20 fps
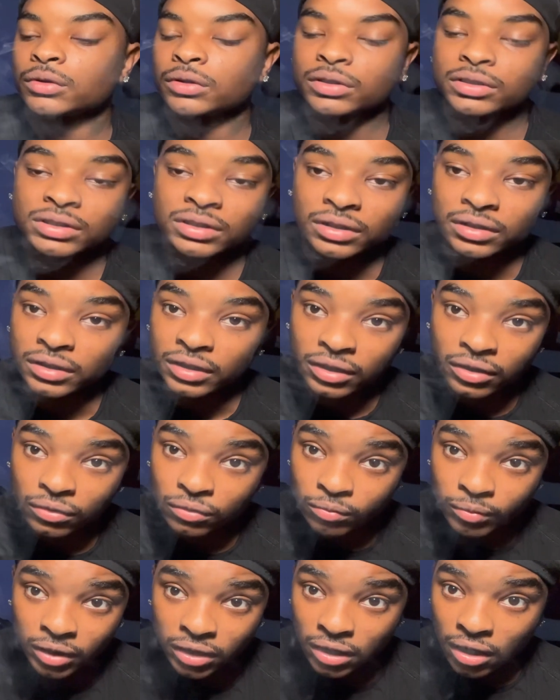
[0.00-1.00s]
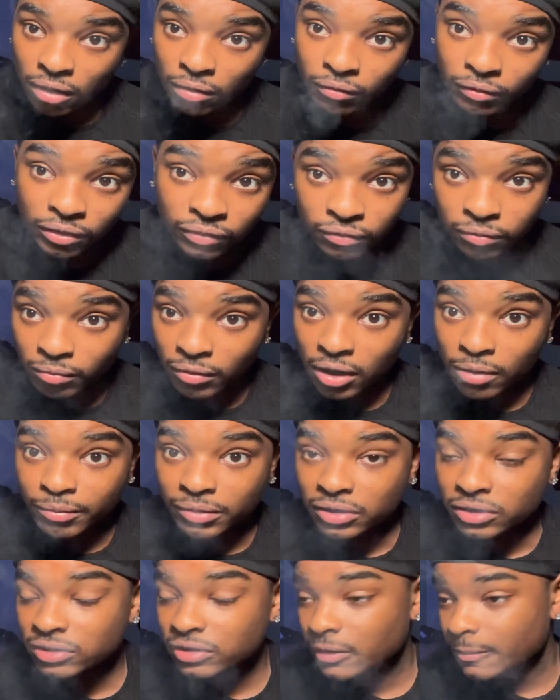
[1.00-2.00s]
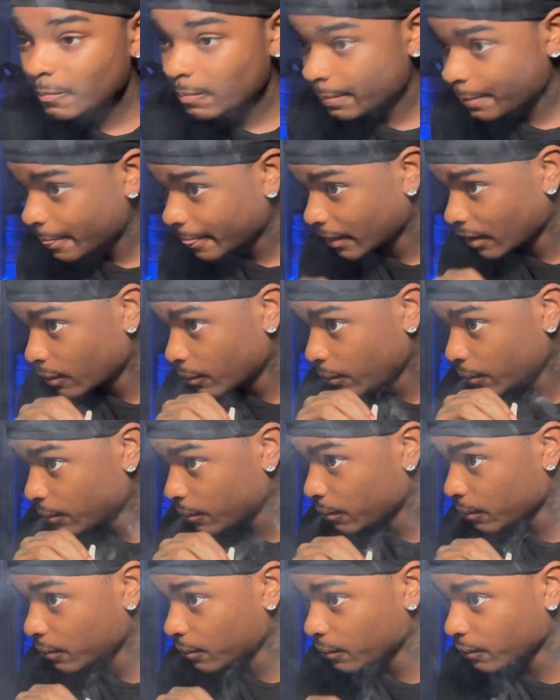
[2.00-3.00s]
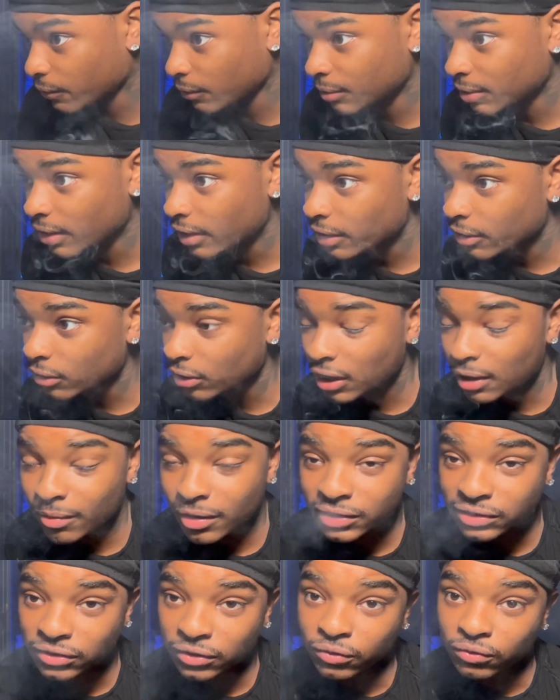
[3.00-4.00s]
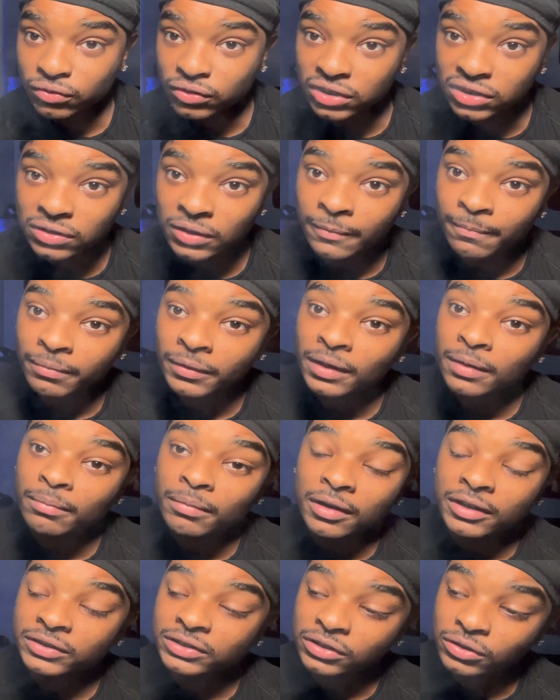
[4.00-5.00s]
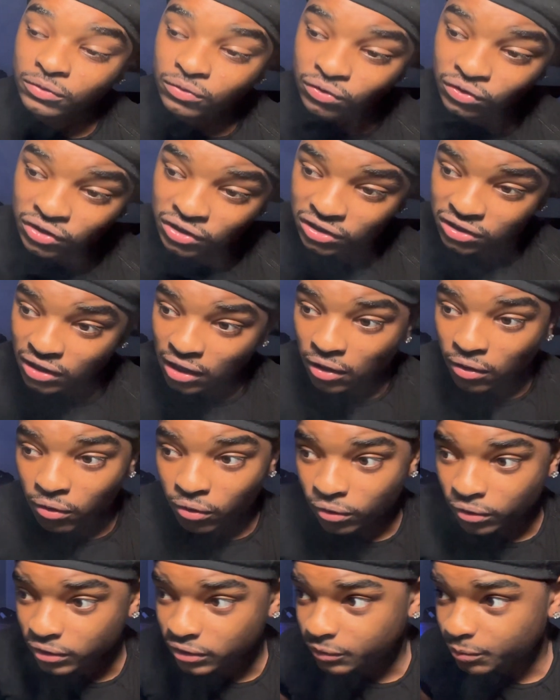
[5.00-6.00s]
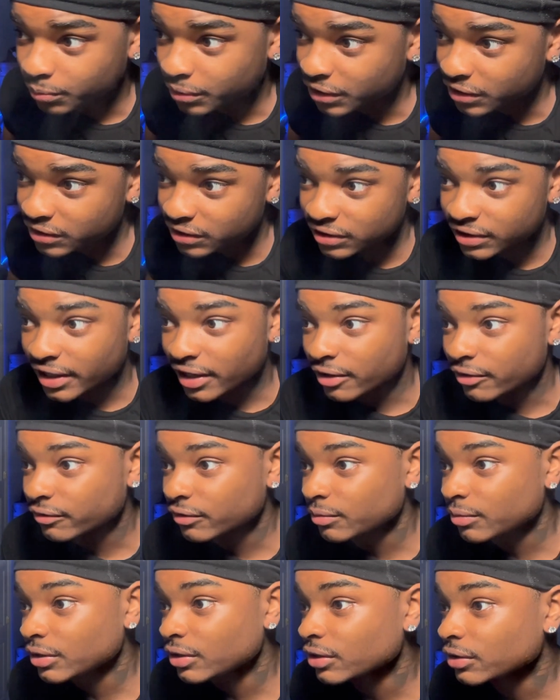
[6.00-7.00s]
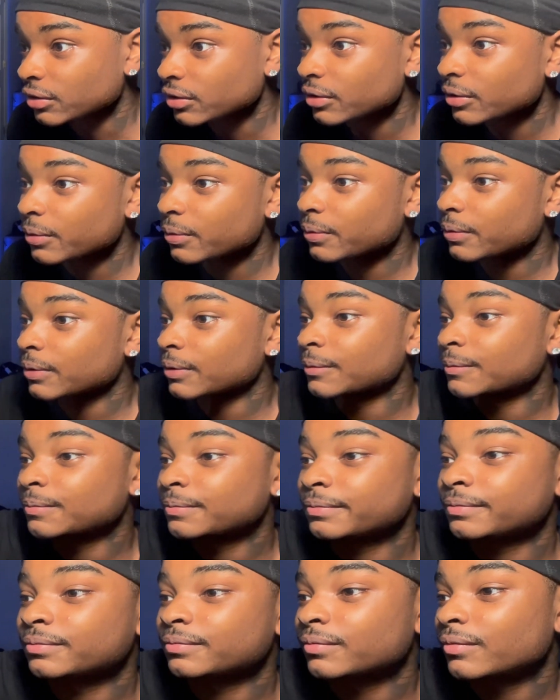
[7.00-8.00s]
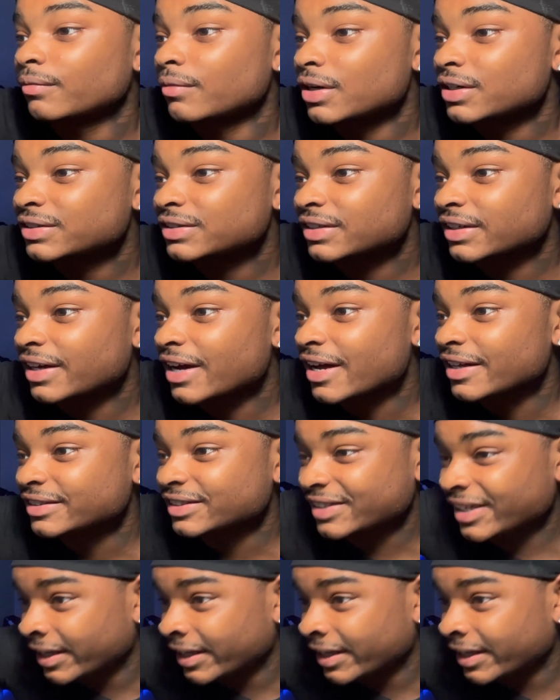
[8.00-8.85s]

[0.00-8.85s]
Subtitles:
He said, nigga, you better reach with my piece. For me, I ain't gonna lie, I saw you G's got all his pieces down. For me, look. My son got,